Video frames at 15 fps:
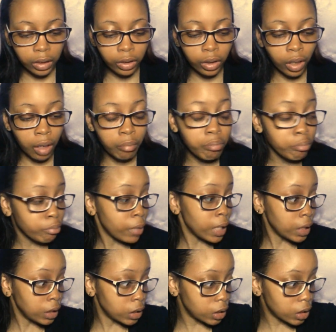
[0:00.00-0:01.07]
they're
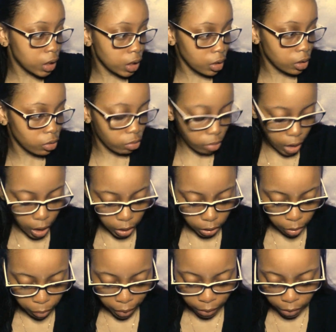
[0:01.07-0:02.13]
amazing, you guys,
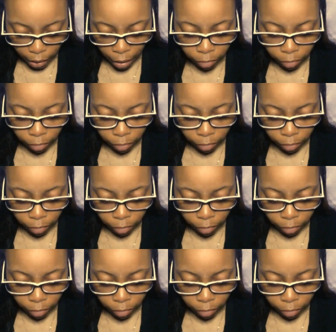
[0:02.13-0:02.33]
amazing.